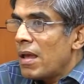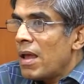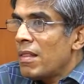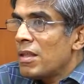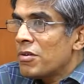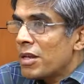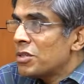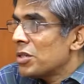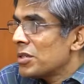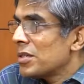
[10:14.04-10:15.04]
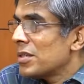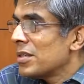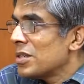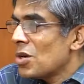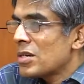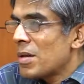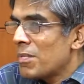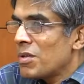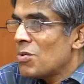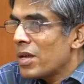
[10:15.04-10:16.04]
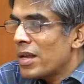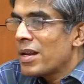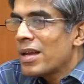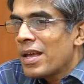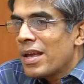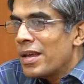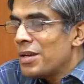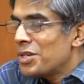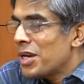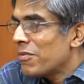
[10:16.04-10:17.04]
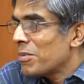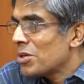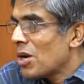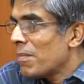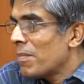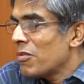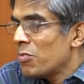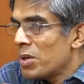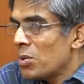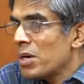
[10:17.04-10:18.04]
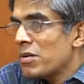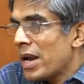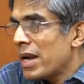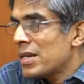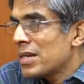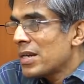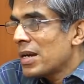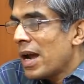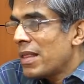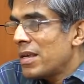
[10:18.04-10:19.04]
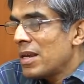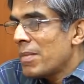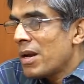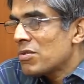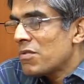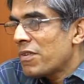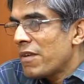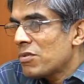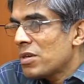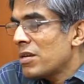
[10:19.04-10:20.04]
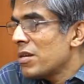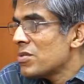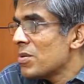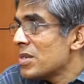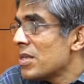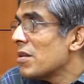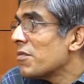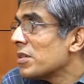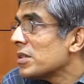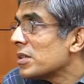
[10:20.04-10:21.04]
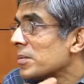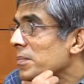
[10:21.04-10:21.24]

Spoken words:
in the trenches. This is not something you can initiate from the top, but if we do it right, I think in a matter of 5 to 10 years you will see the difference.